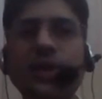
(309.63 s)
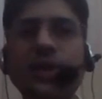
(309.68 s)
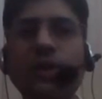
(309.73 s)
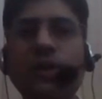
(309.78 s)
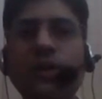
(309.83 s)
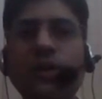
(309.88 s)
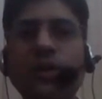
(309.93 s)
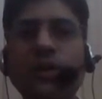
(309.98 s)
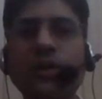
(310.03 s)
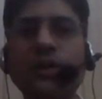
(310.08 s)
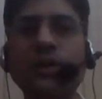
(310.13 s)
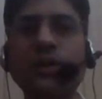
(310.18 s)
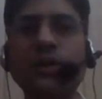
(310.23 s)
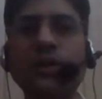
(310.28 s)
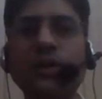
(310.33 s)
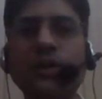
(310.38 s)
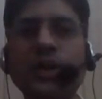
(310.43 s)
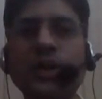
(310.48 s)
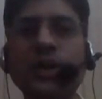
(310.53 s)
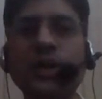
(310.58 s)
That
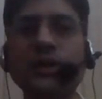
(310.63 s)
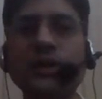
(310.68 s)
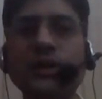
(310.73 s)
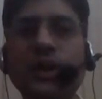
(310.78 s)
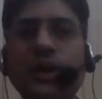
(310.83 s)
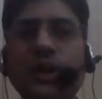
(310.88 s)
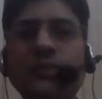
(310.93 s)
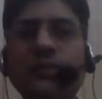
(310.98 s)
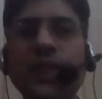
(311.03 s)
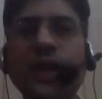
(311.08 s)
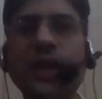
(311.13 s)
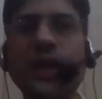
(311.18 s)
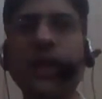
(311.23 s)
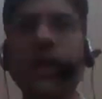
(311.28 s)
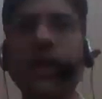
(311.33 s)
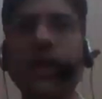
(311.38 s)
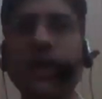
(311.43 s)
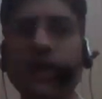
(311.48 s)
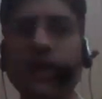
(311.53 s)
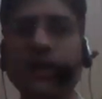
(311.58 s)
kernel is doing all those
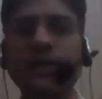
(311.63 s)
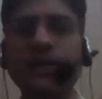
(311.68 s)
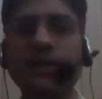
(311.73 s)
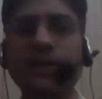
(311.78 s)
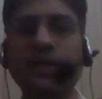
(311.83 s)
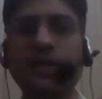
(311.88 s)
things, right?